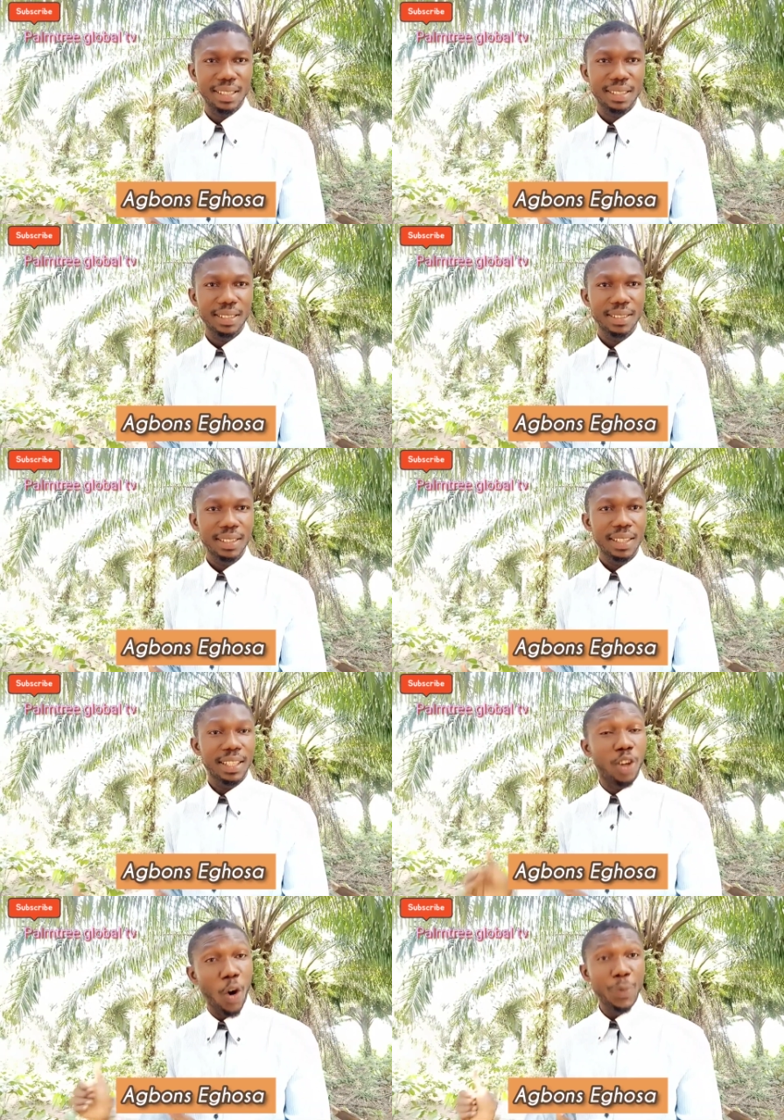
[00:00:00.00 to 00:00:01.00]
This
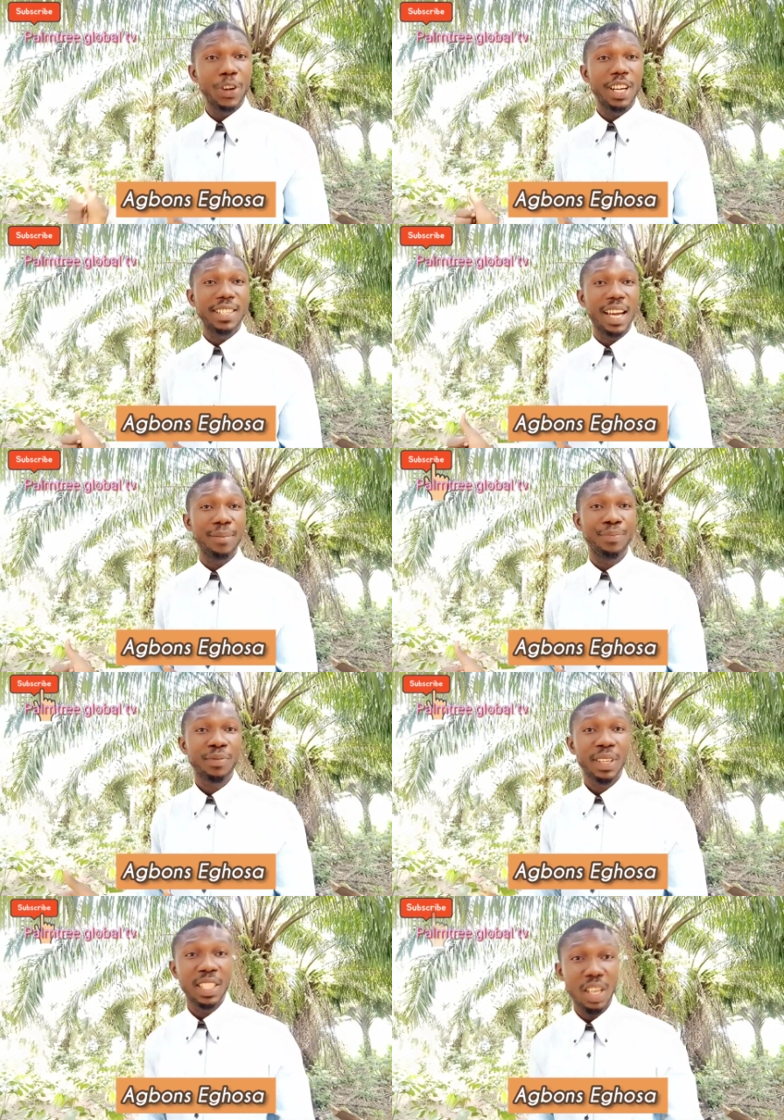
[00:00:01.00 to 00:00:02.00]
person I know that is frying
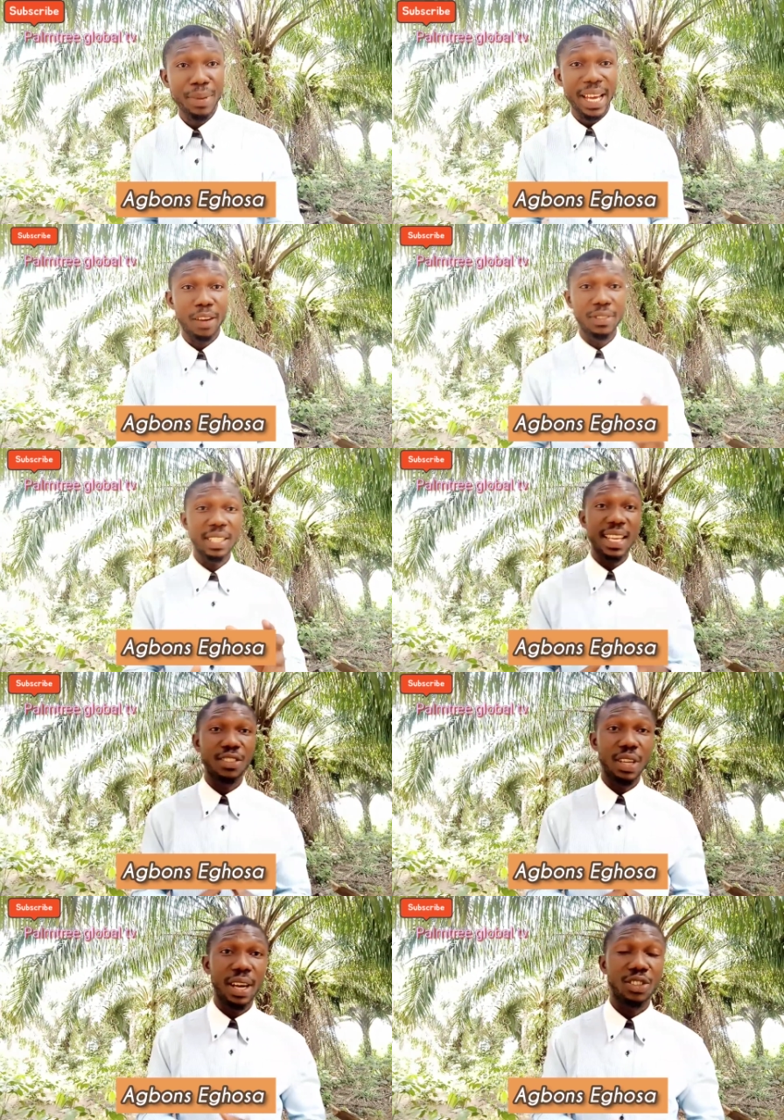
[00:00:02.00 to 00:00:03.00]
I know a
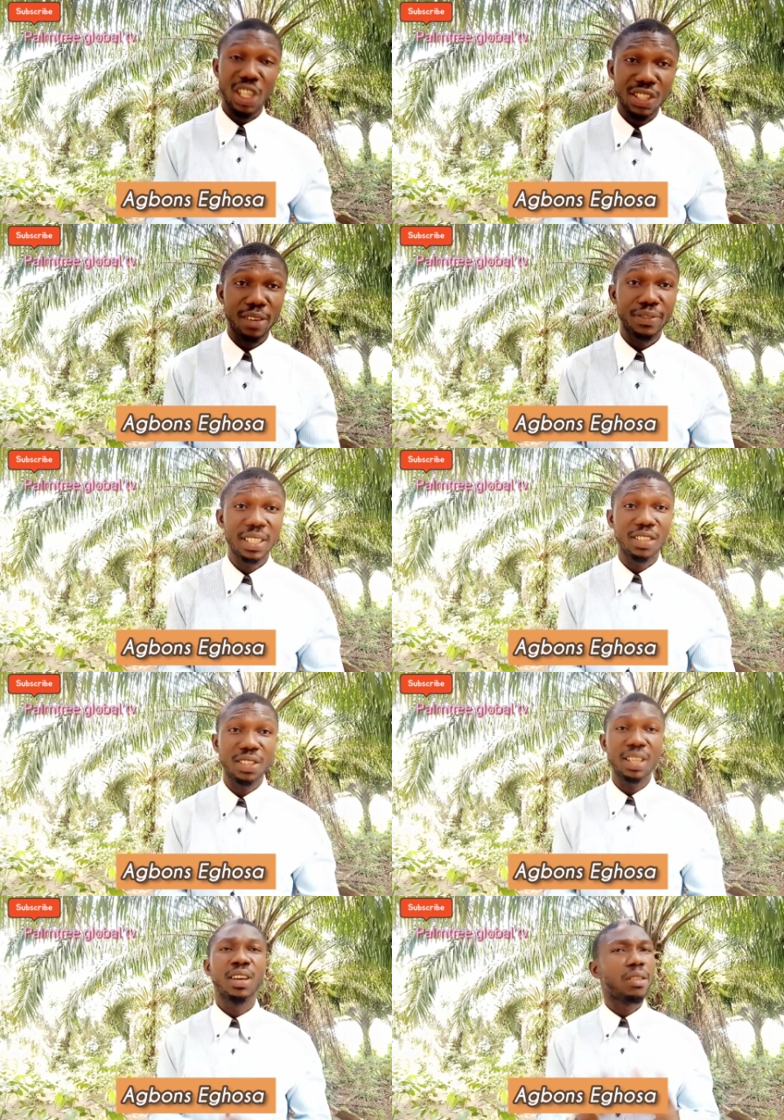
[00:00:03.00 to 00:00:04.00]
young boy,
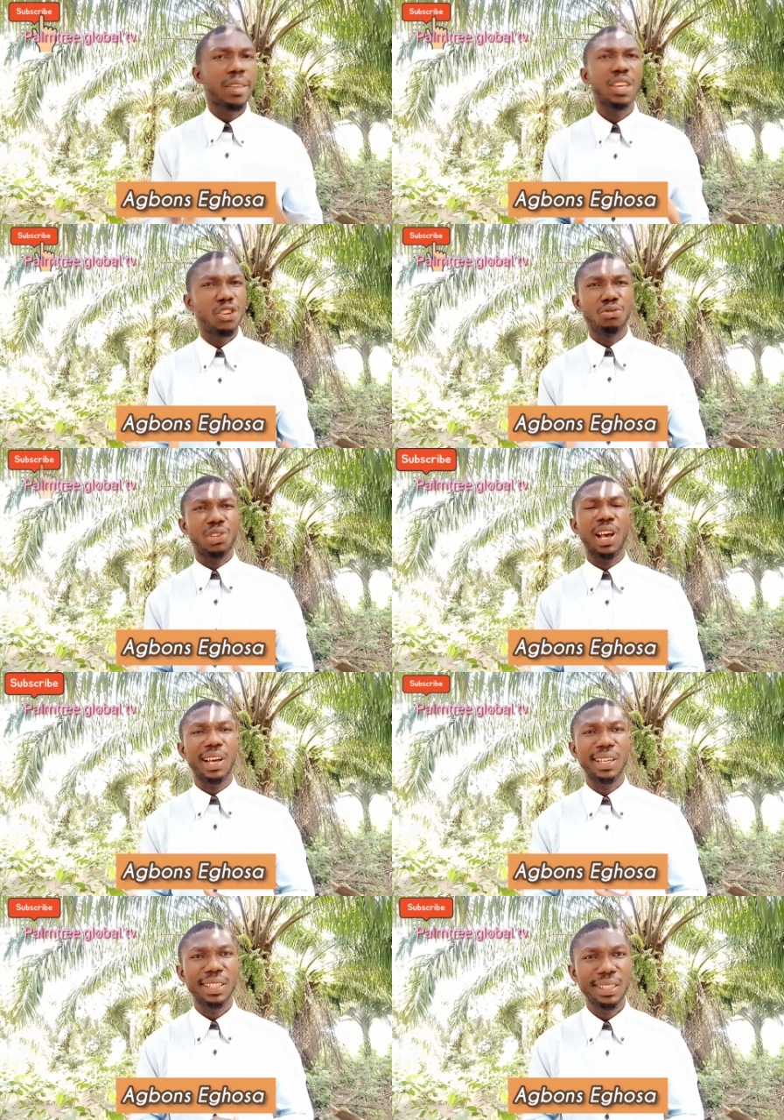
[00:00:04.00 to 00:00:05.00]
graduate, who is frying
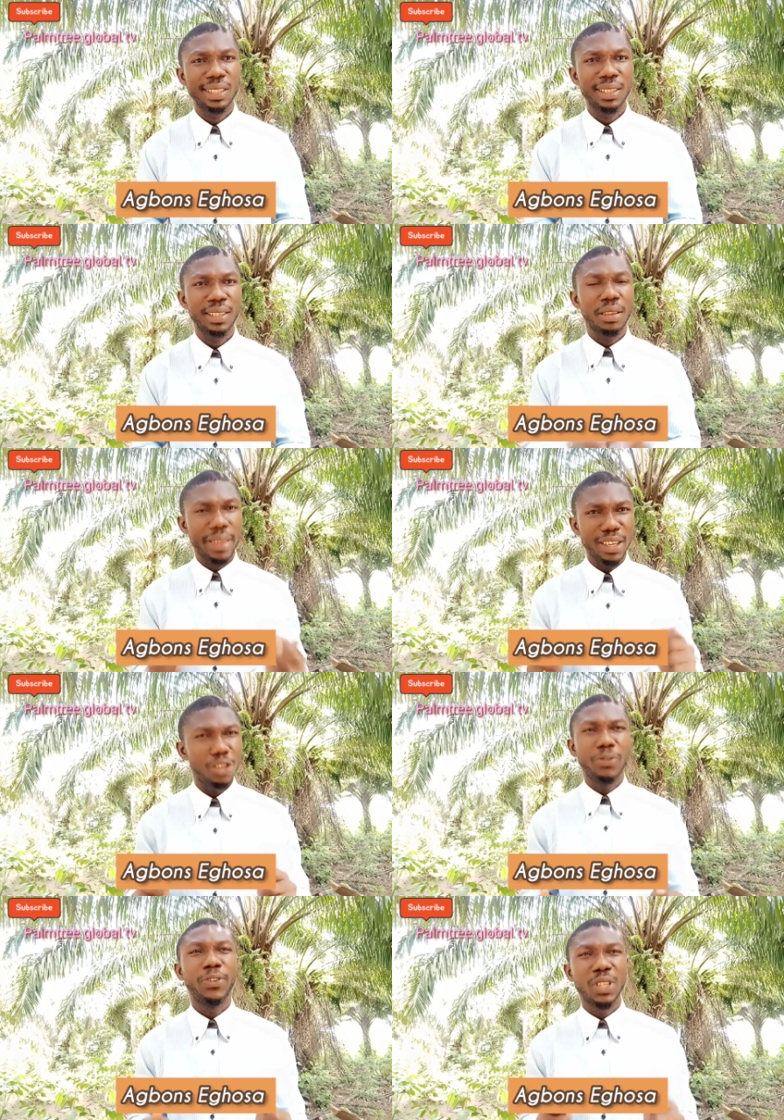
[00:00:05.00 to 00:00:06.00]
akara.
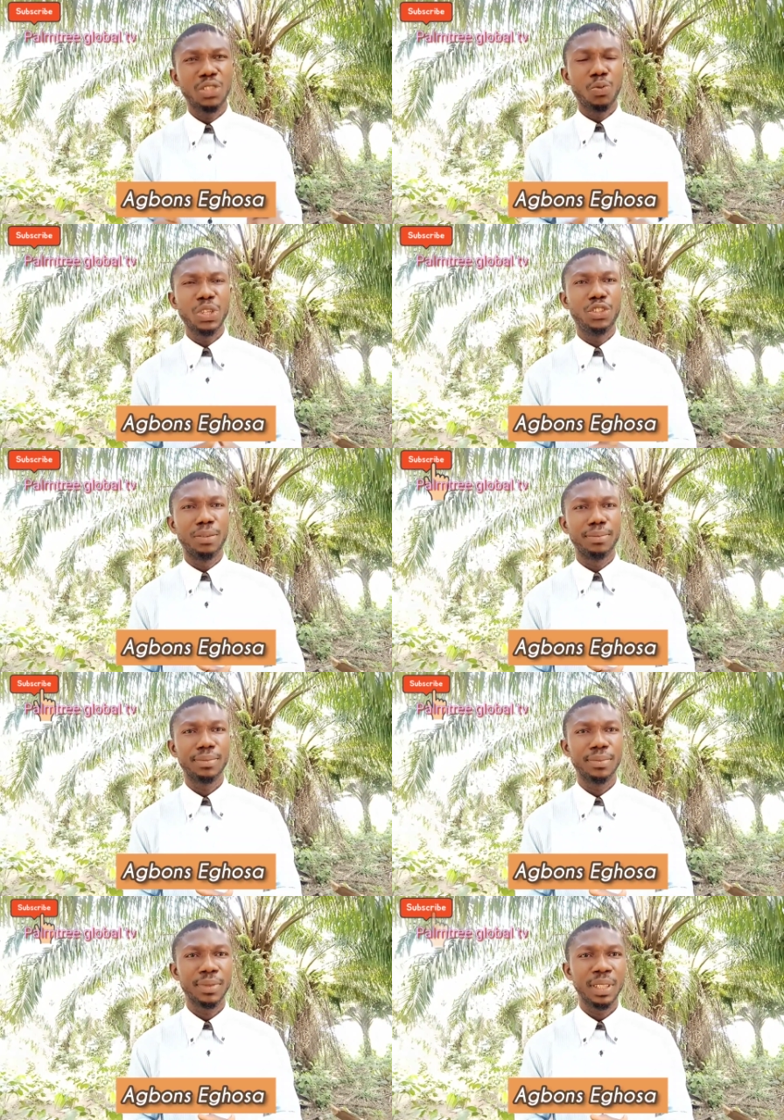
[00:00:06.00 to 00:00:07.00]
During one of
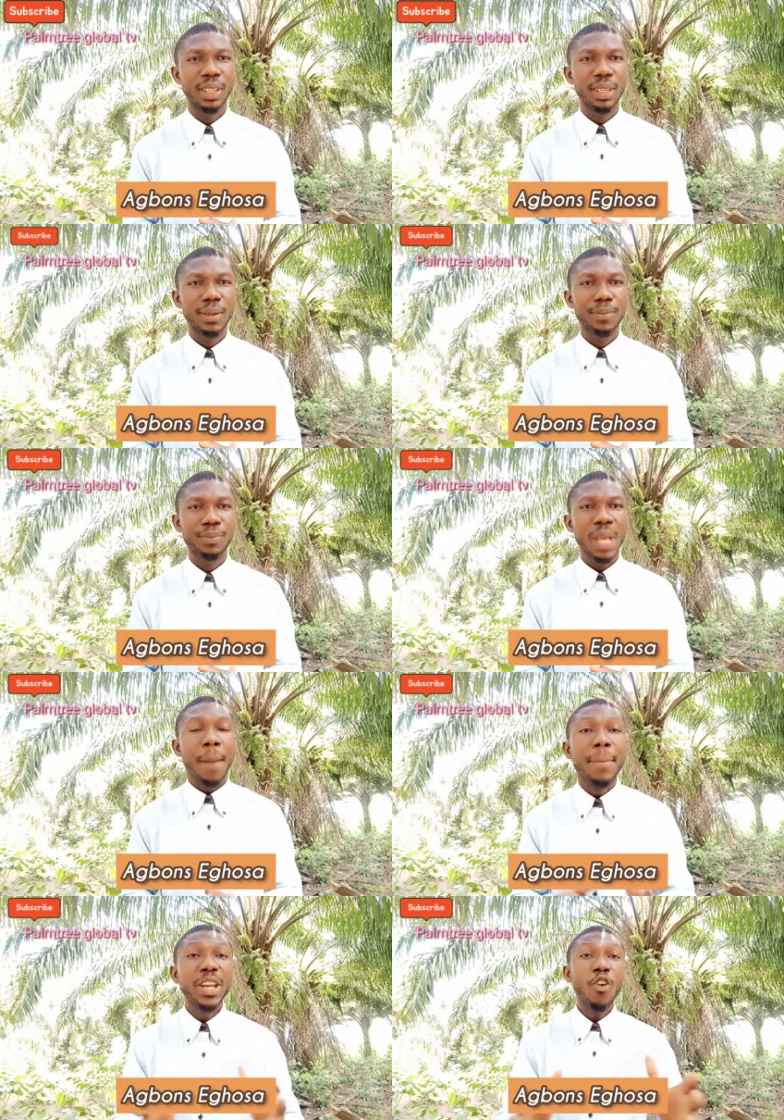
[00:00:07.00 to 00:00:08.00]
my business
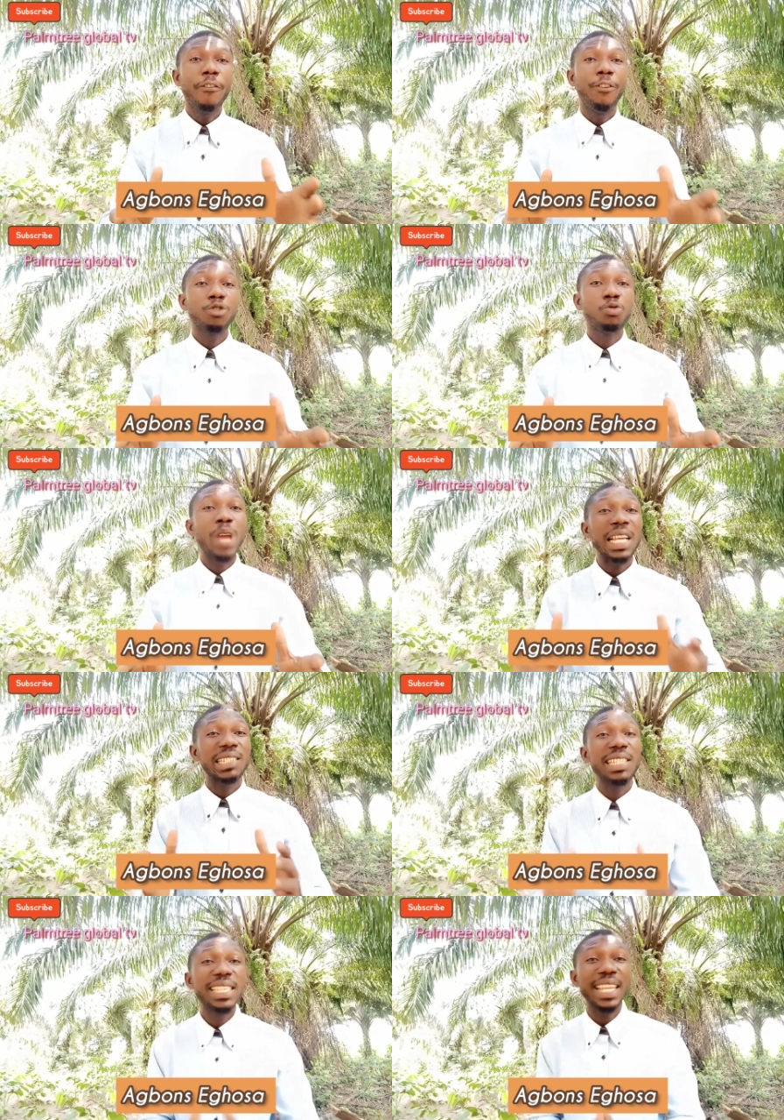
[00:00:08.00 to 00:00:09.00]
class, uh, he
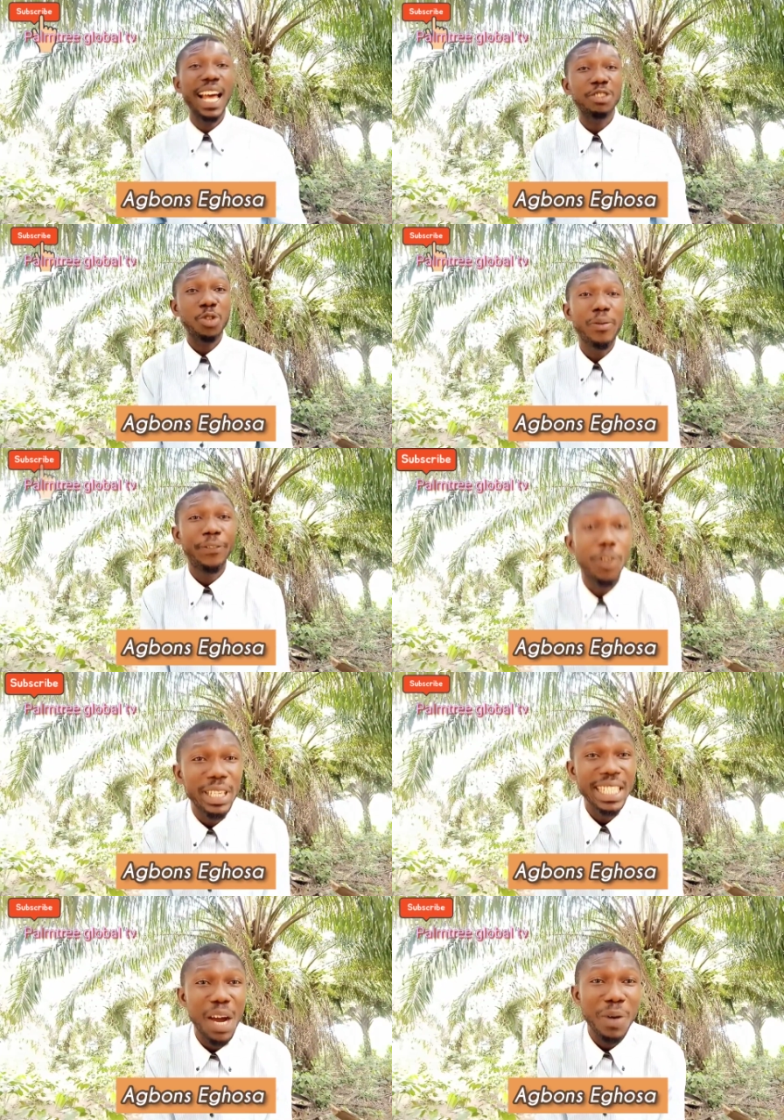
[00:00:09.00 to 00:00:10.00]
attended the class and I, I
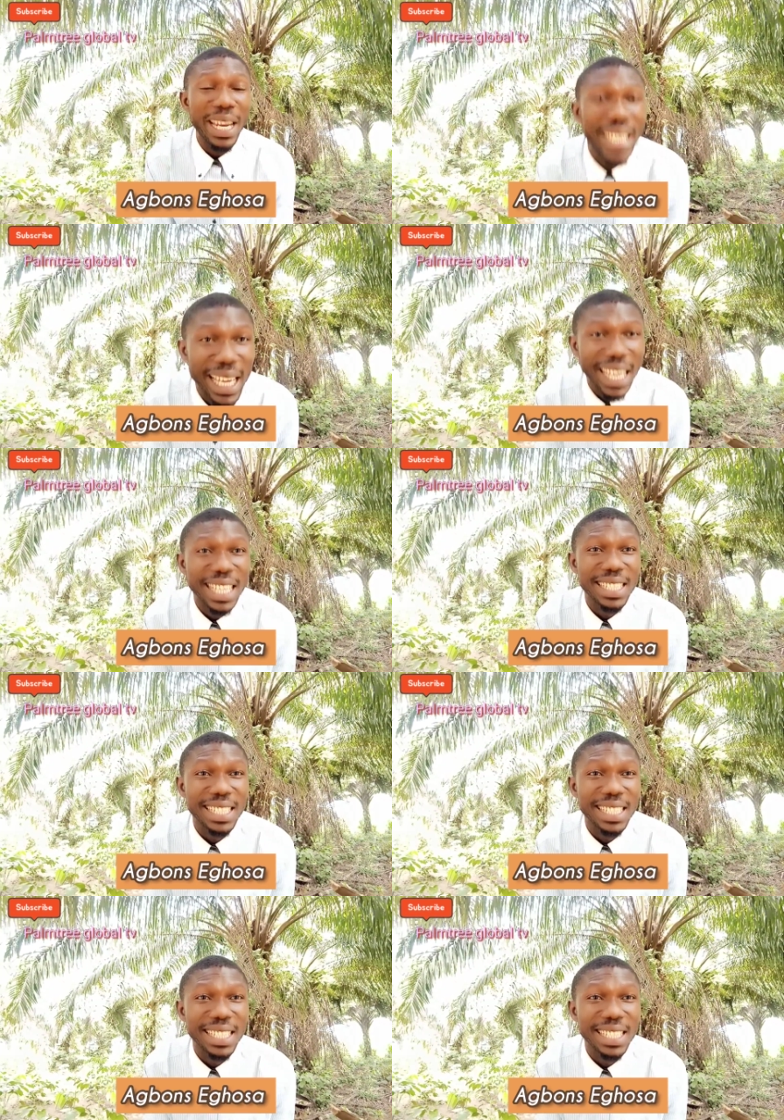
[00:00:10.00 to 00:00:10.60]
gave him a, eh, um,